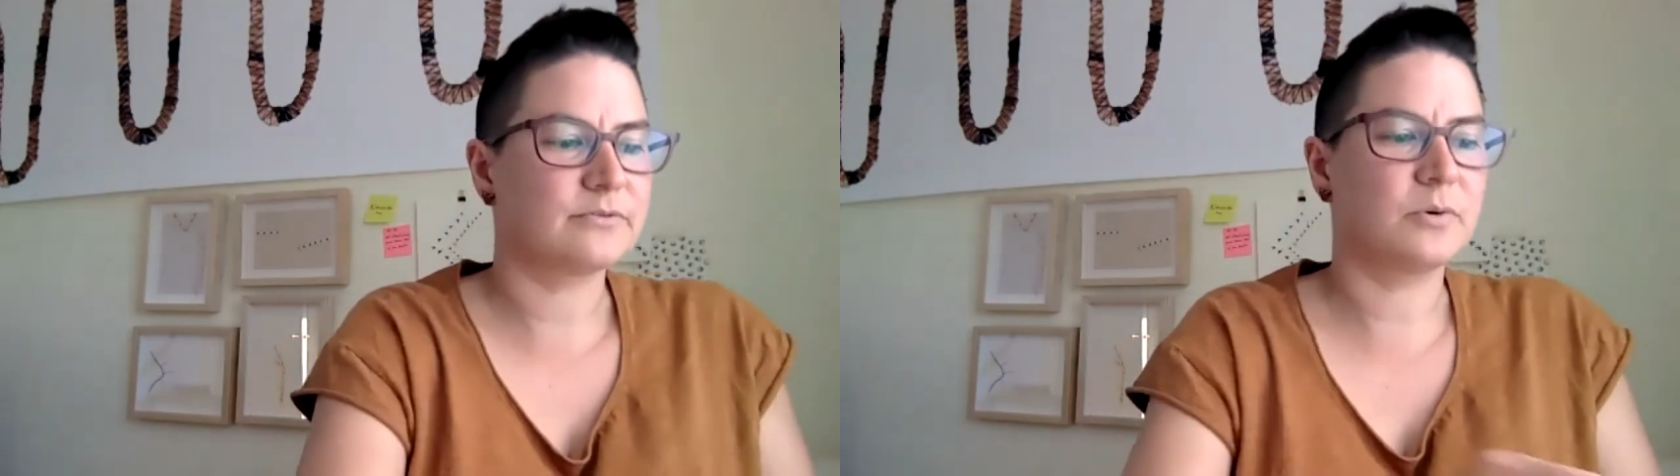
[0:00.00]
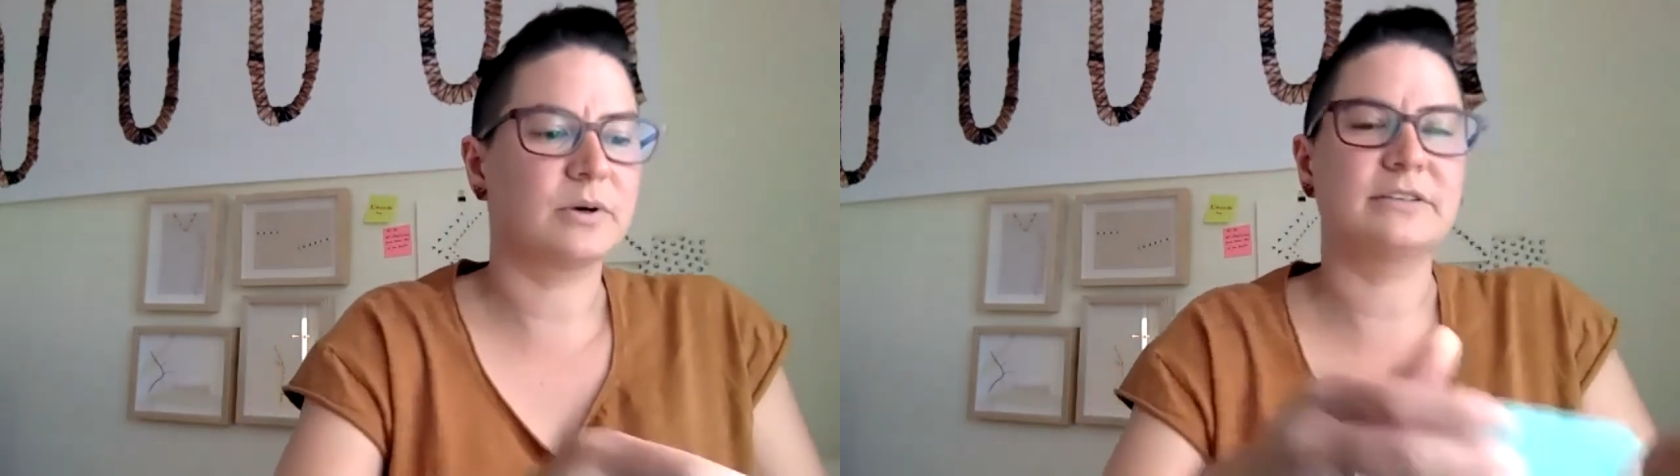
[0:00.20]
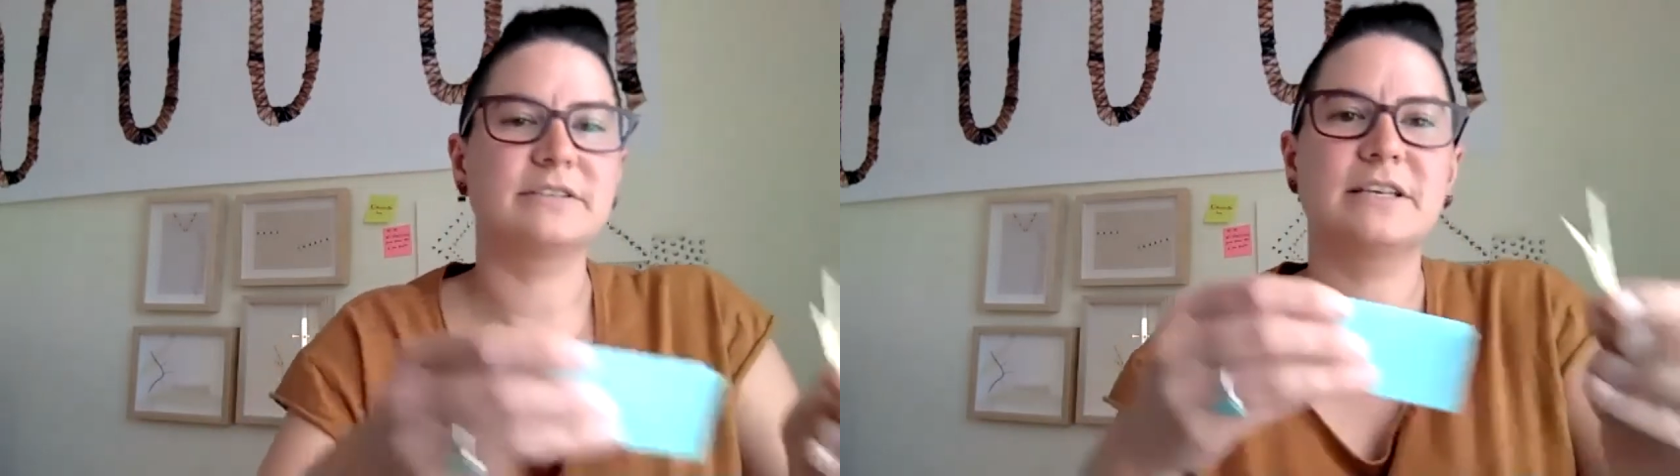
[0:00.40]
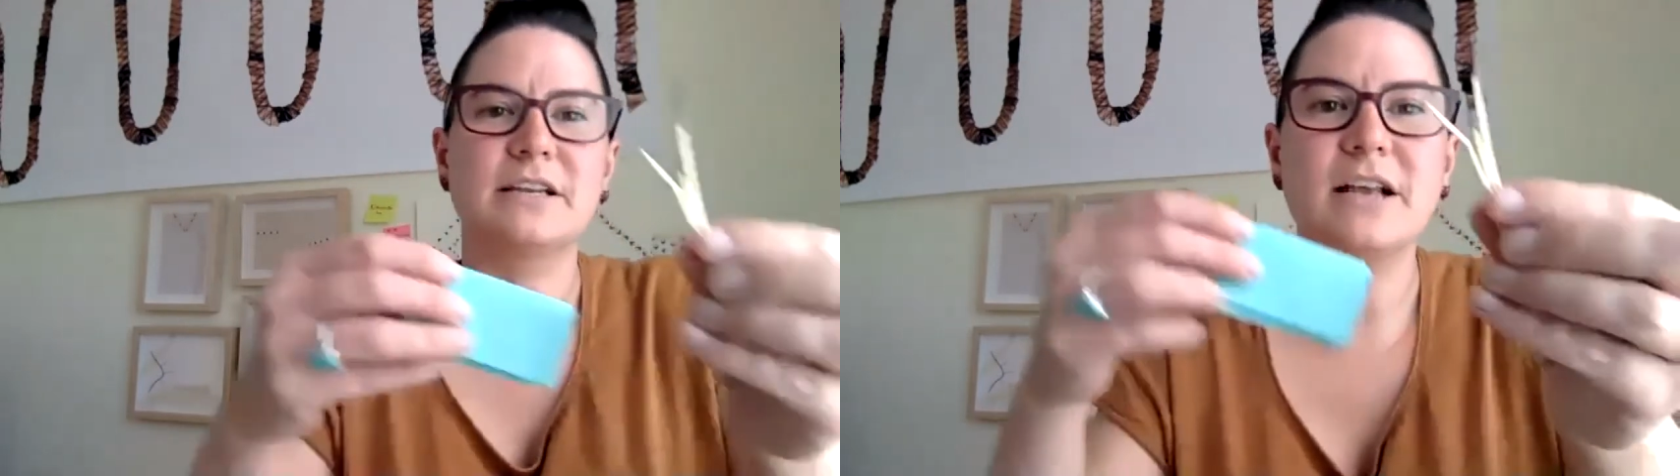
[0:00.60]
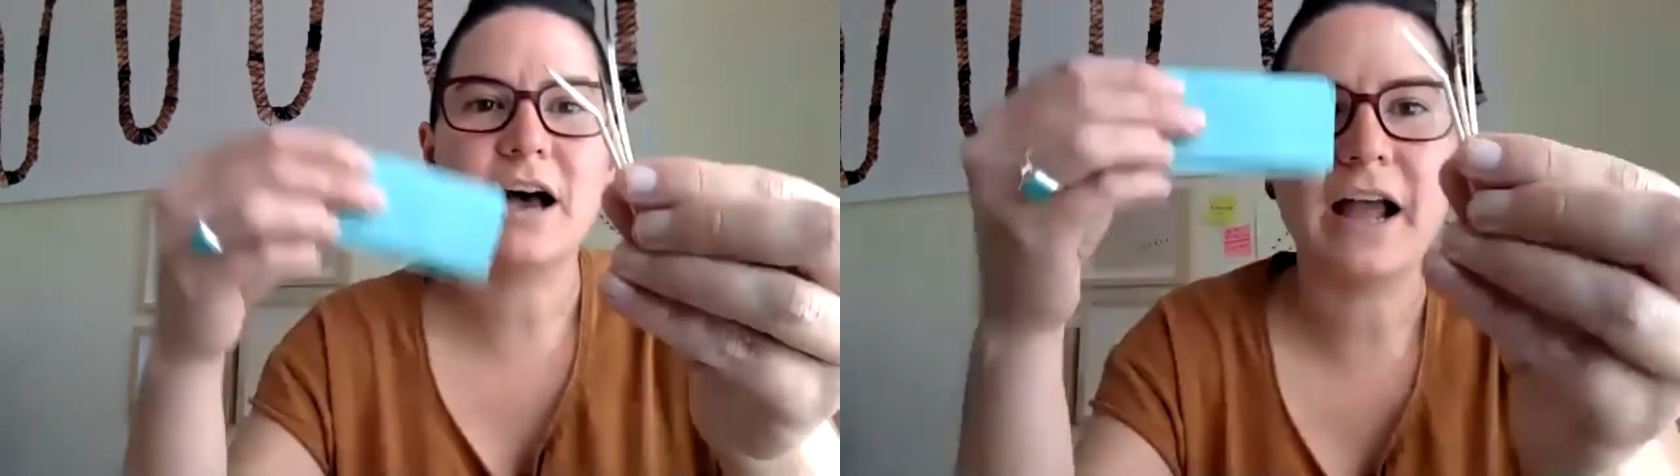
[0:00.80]
quills that
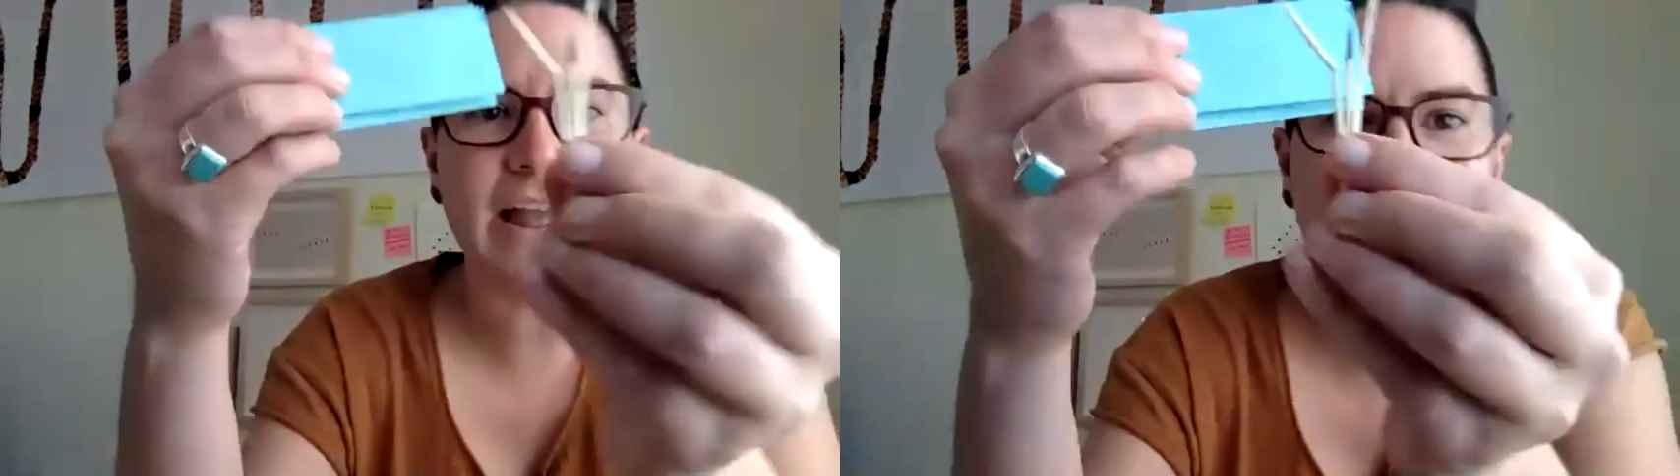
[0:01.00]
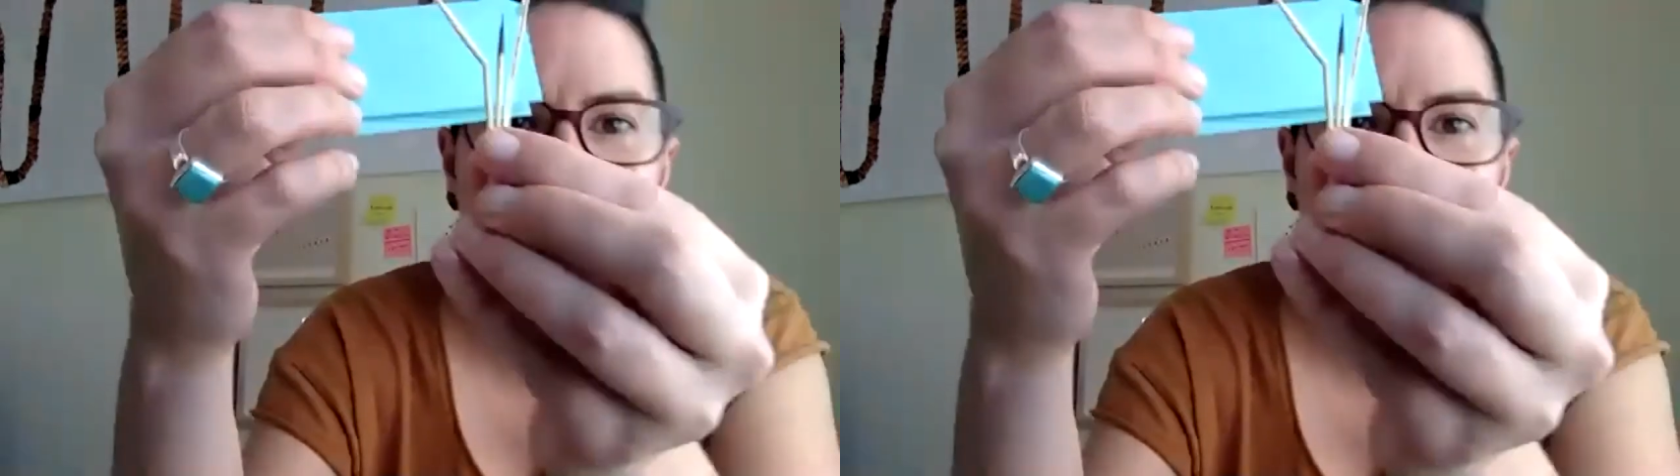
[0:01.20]
I have